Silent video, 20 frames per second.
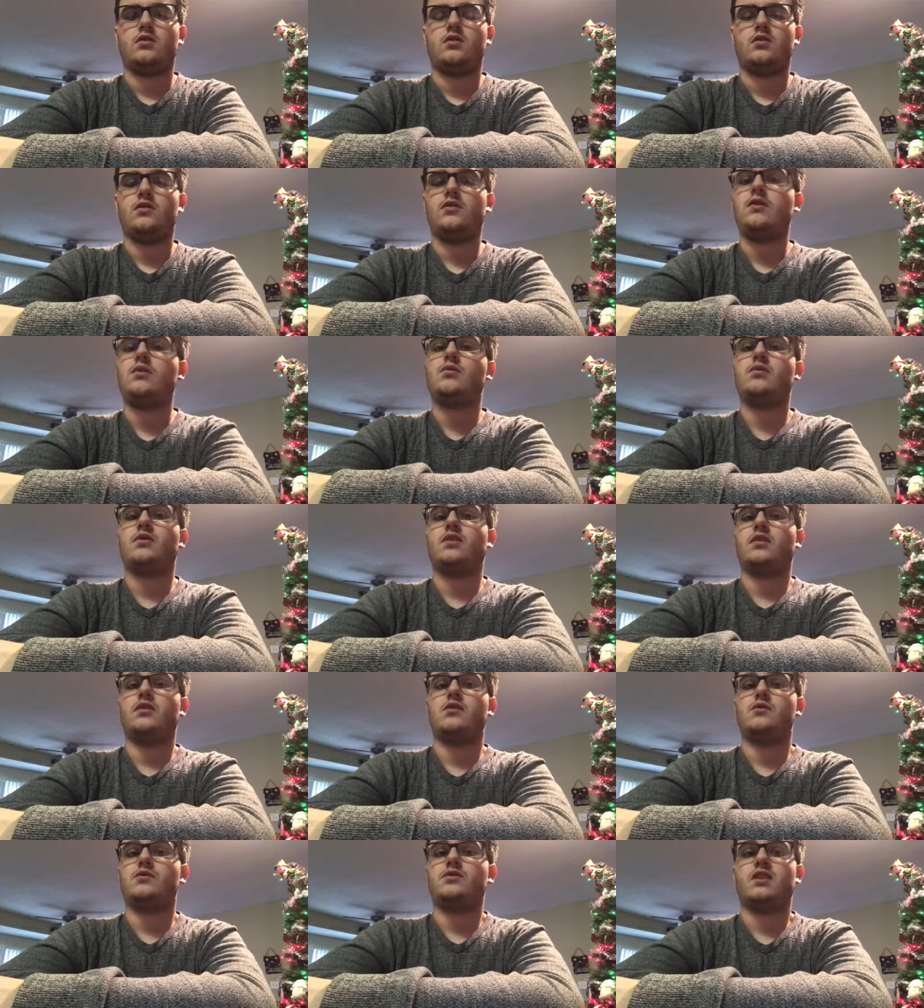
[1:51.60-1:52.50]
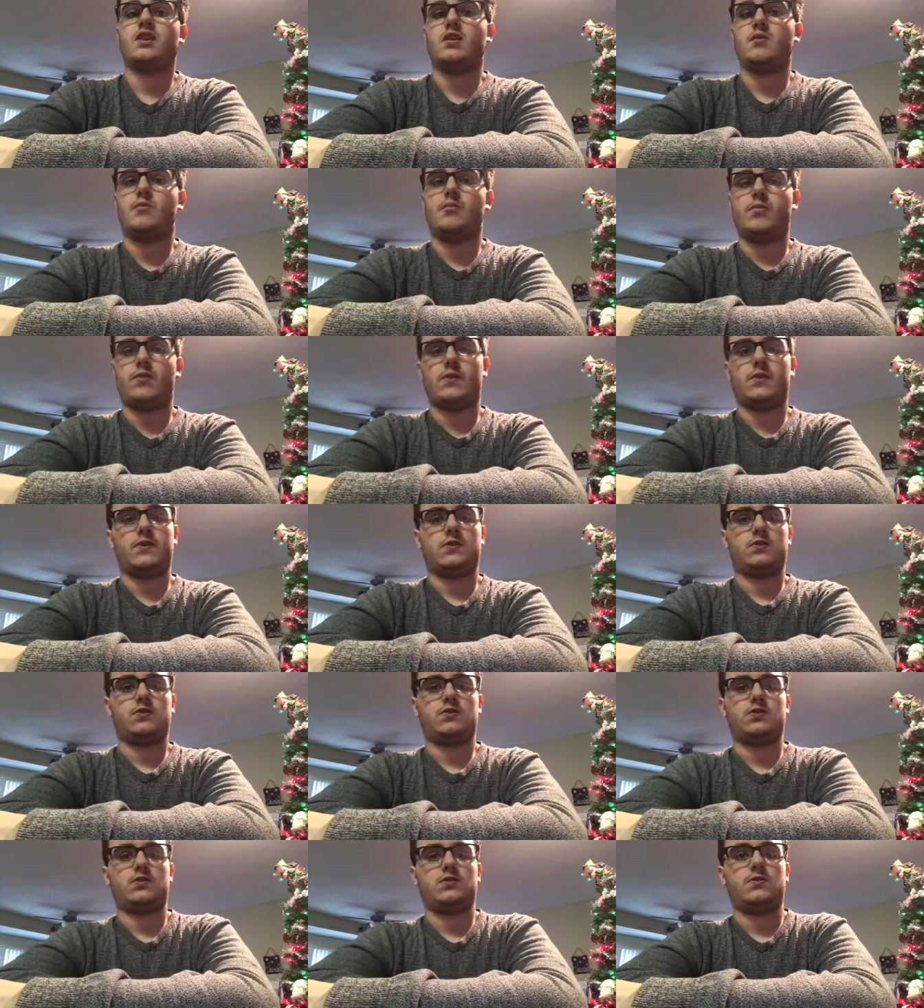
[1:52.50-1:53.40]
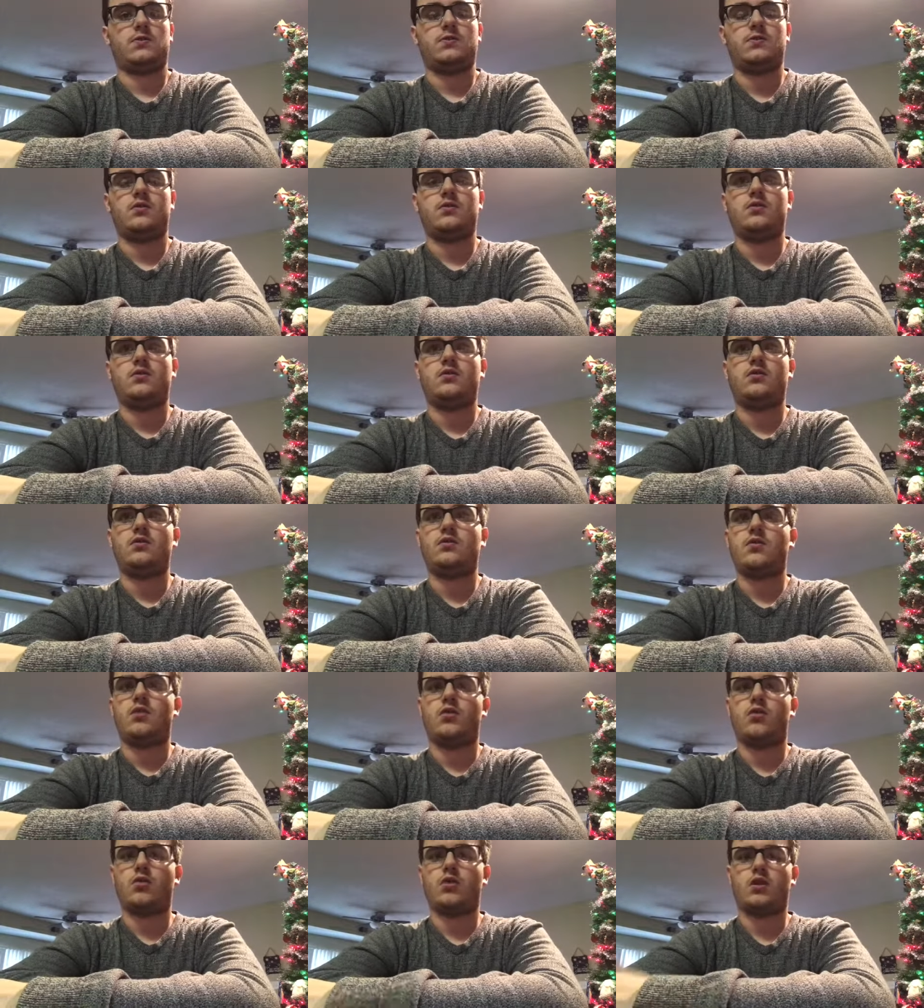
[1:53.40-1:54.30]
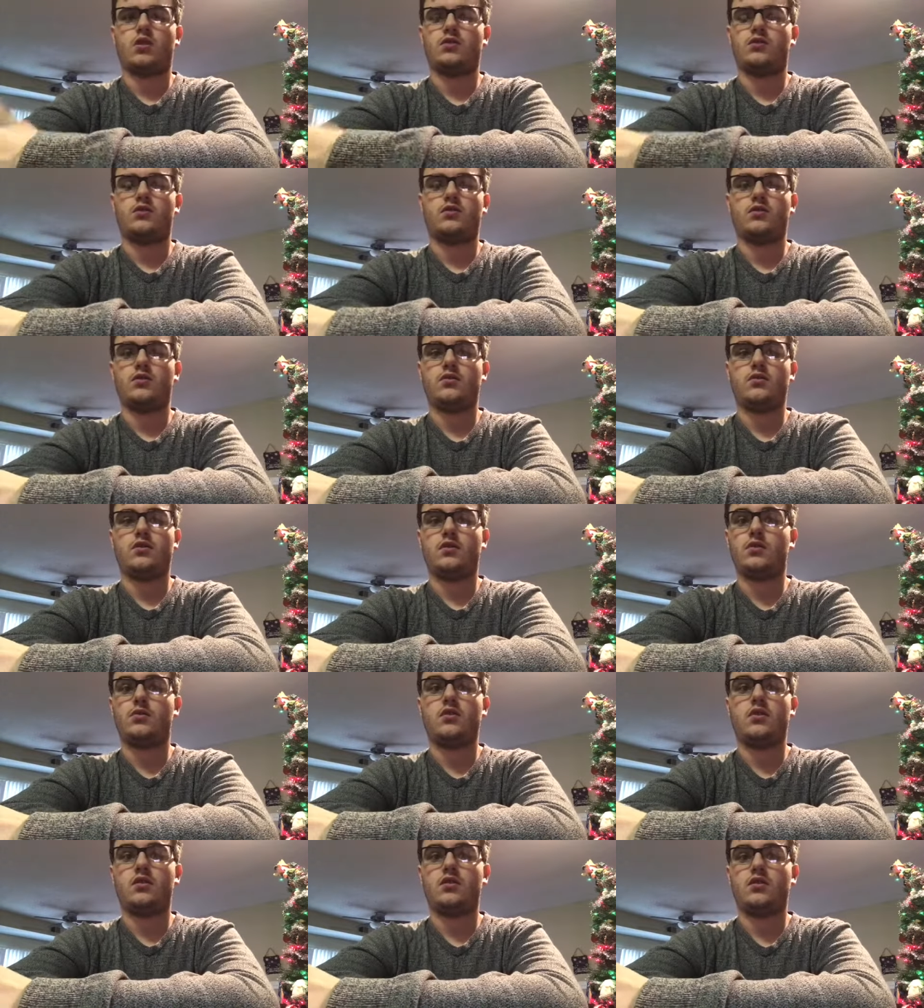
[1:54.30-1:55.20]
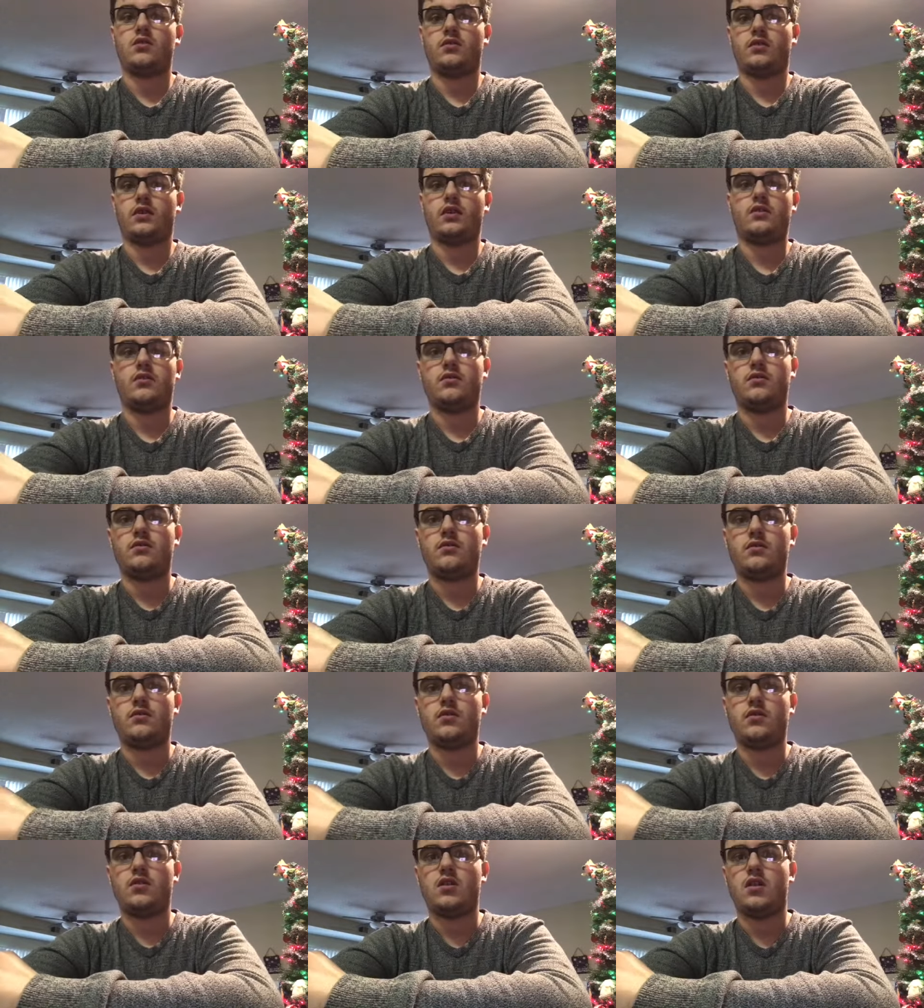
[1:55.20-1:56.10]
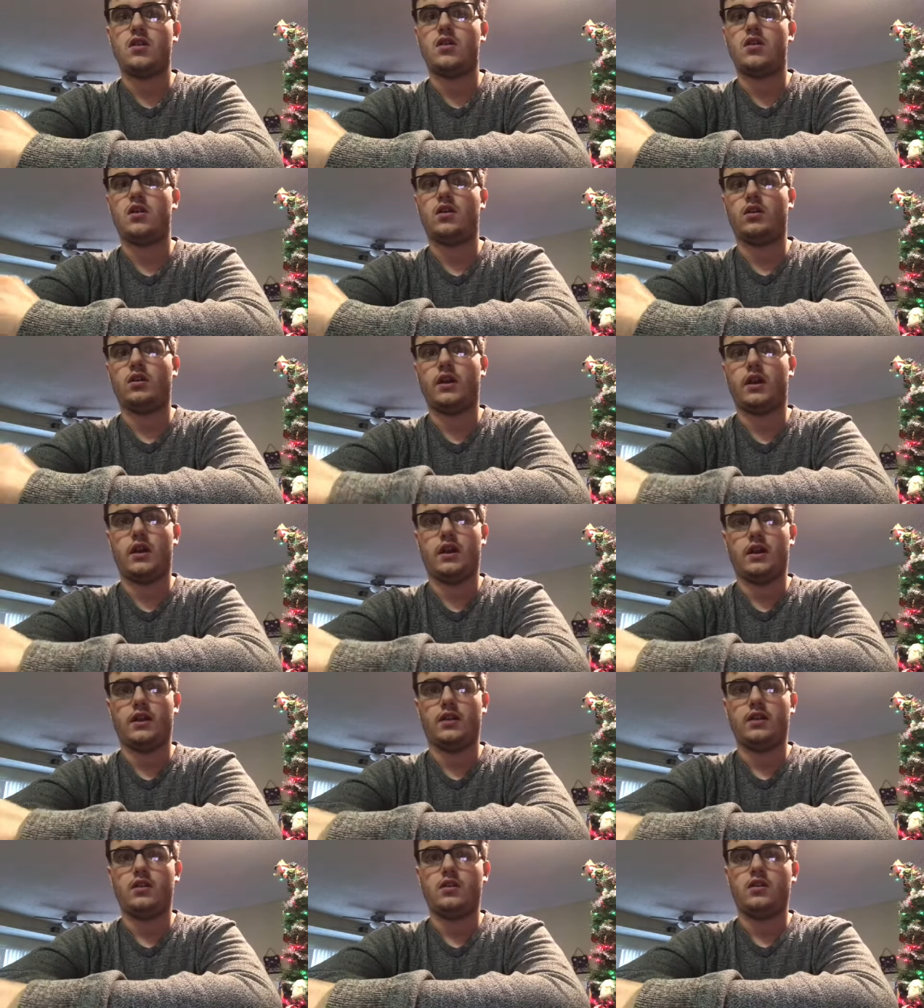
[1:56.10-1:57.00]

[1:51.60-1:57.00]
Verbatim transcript: And there were there was like a bunch, or there there were like a lot